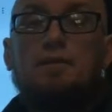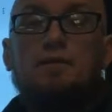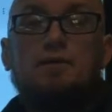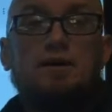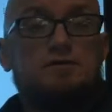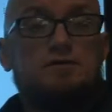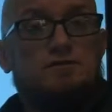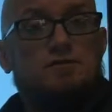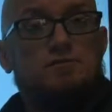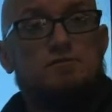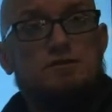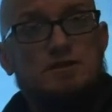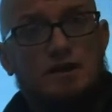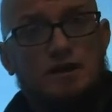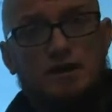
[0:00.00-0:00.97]
Okay, so
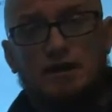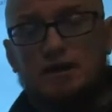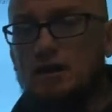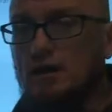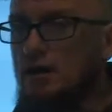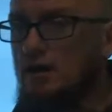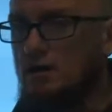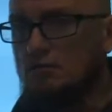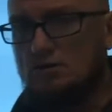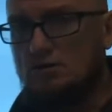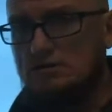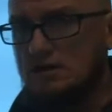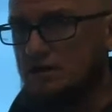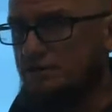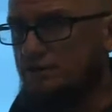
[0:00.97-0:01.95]
today I
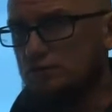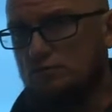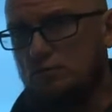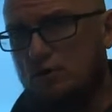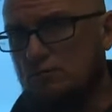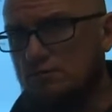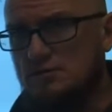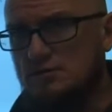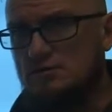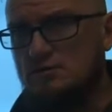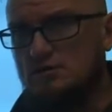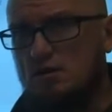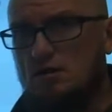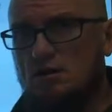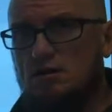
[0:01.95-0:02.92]
want to take a few moments
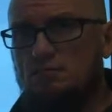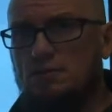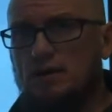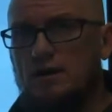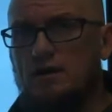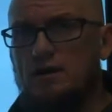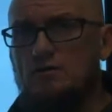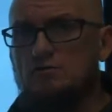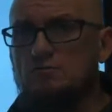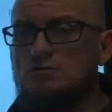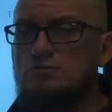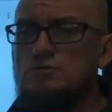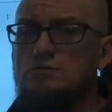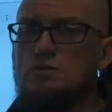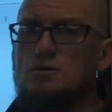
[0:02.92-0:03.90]
to talk
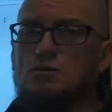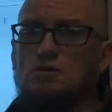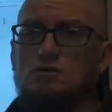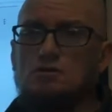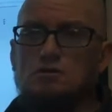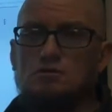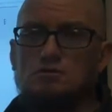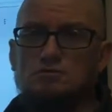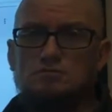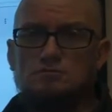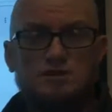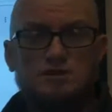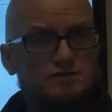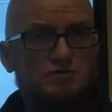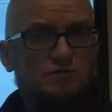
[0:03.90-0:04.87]
about our
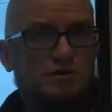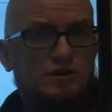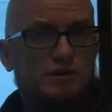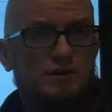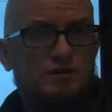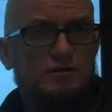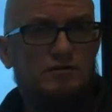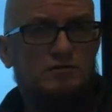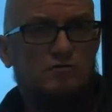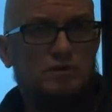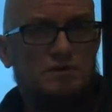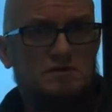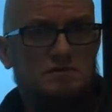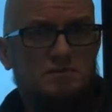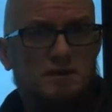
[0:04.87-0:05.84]
test grade
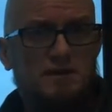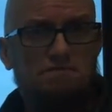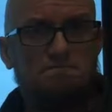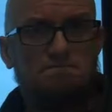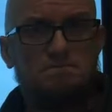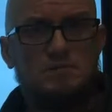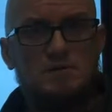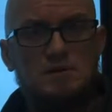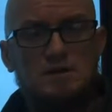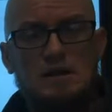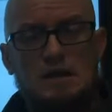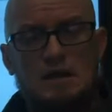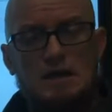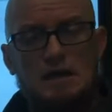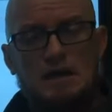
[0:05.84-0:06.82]
resume.
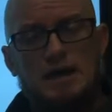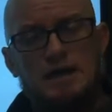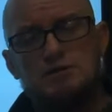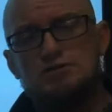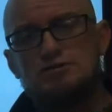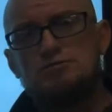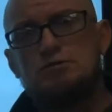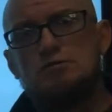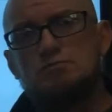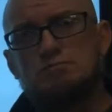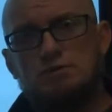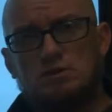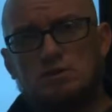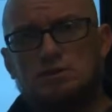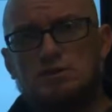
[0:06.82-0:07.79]
I had you
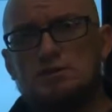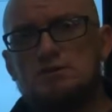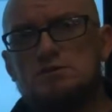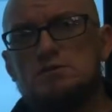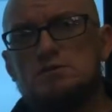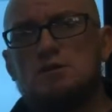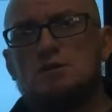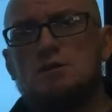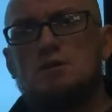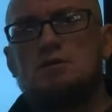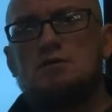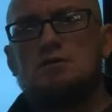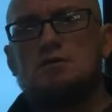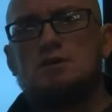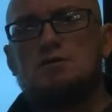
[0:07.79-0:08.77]
complete
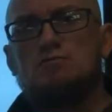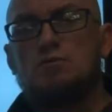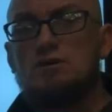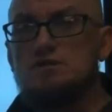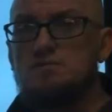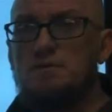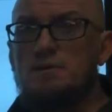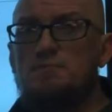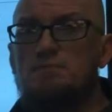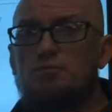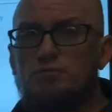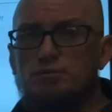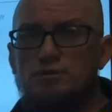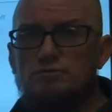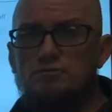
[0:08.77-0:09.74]
the resume
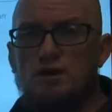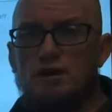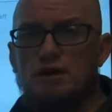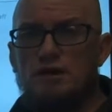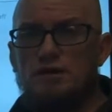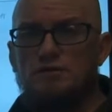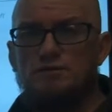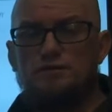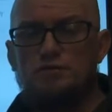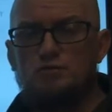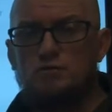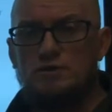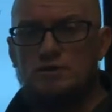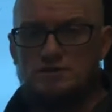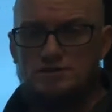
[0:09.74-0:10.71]
pre-writing a
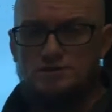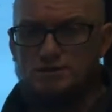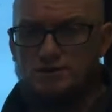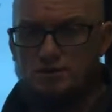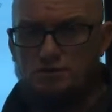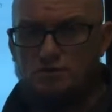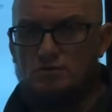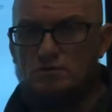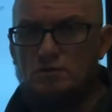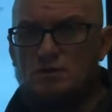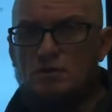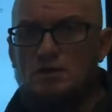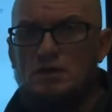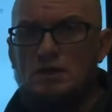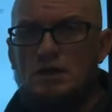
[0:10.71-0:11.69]
few weeks ago,
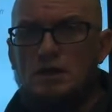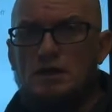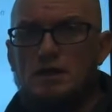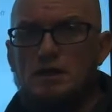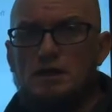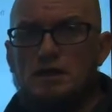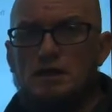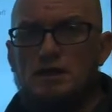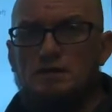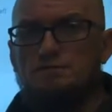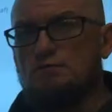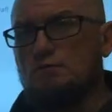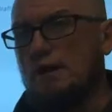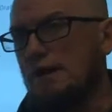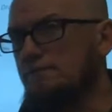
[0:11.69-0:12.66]
and
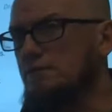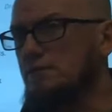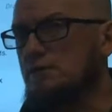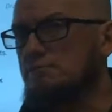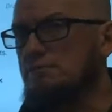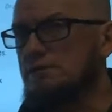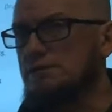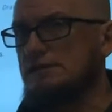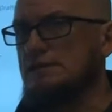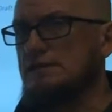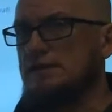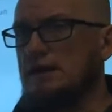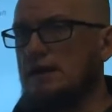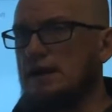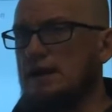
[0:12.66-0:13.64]
if you haven't
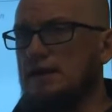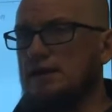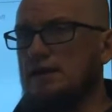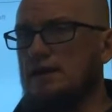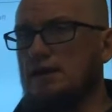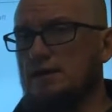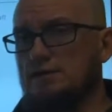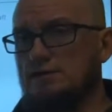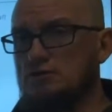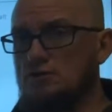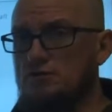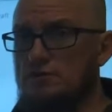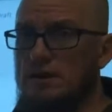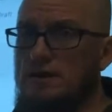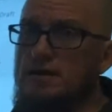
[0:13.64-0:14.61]
completed that and
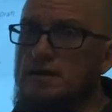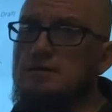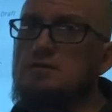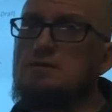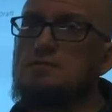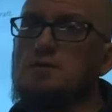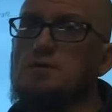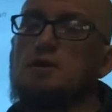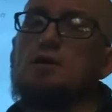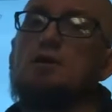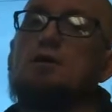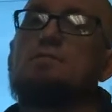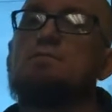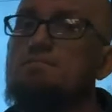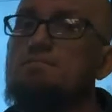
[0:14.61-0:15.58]
turned that in to
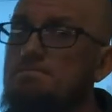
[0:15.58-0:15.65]
me,